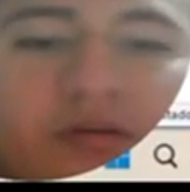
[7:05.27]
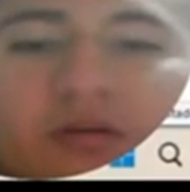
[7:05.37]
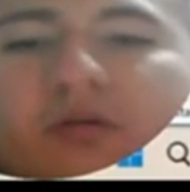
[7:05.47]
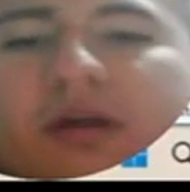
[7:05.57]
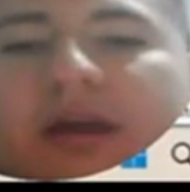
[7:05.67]

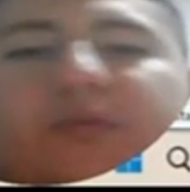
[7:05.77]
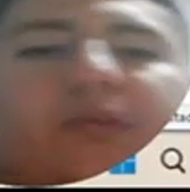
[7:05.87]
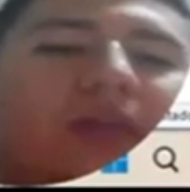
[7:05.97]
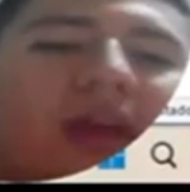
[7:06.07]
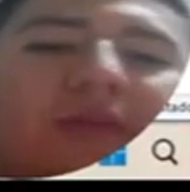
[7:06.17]
Okay, with
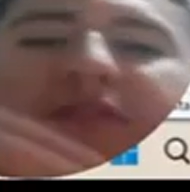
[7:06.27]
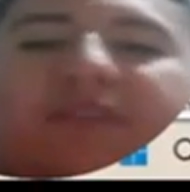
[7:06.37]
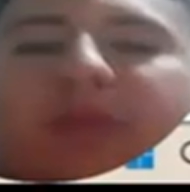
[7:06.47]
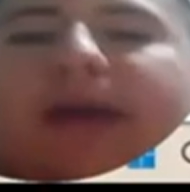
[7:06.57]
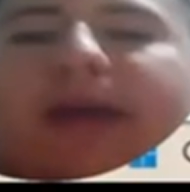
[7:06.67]
every
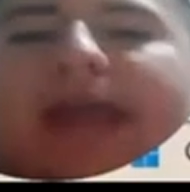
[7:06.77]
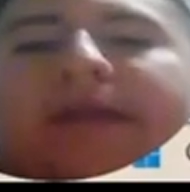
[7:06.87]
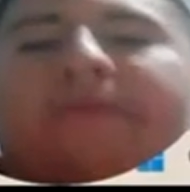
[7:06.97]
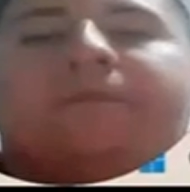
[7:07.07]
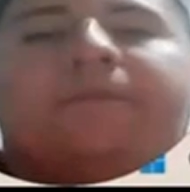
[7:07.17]
feedback,
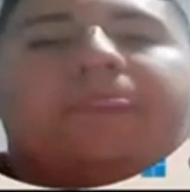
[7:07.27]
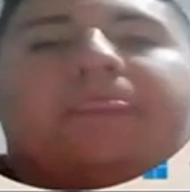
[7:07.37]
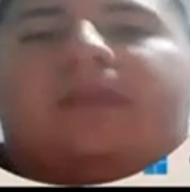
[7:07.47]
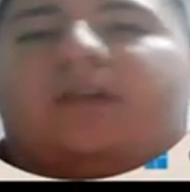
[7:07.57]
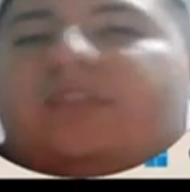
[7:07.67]

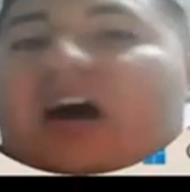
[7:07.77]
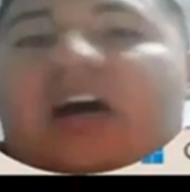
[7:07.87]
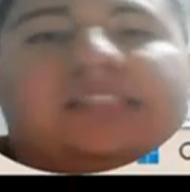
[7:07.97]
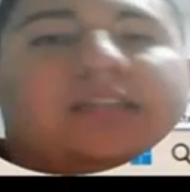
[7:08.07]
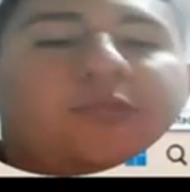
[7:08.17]
thoughts,
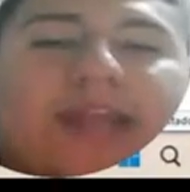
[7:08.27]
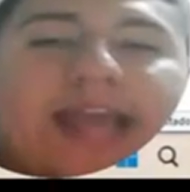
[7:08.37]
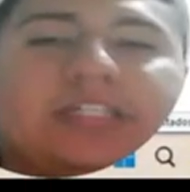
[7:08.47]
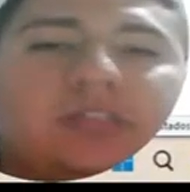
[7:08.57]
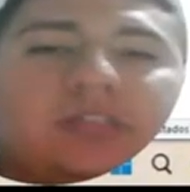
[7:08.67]
and
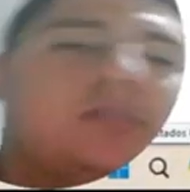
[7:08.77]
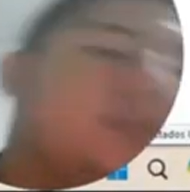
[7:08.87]
redactions.